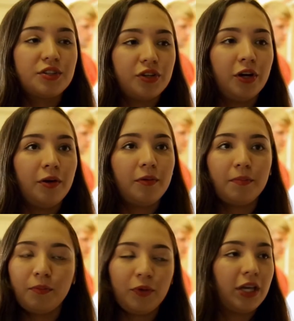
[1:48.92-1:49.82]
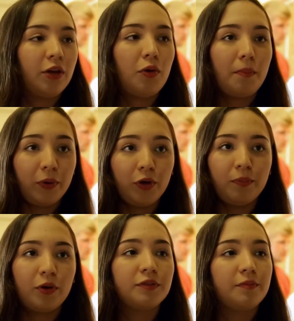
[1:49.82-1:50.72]
share, we can compare
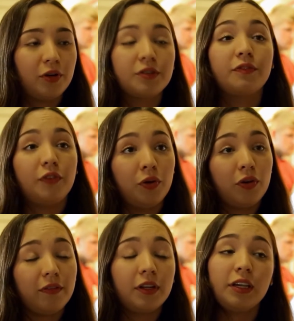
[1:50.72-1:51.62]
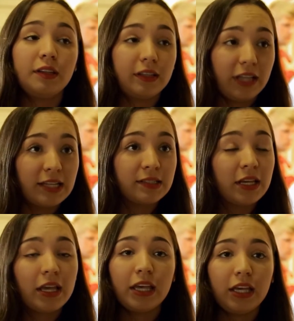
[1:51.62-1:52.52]
point of view even in the class.
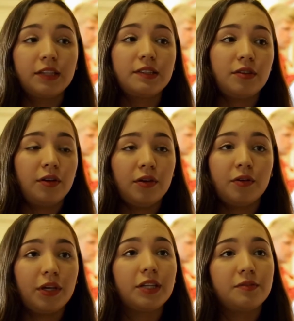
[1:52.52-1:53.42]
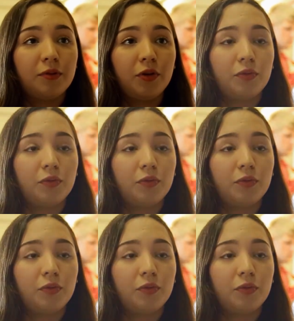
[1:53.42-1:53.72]
It's very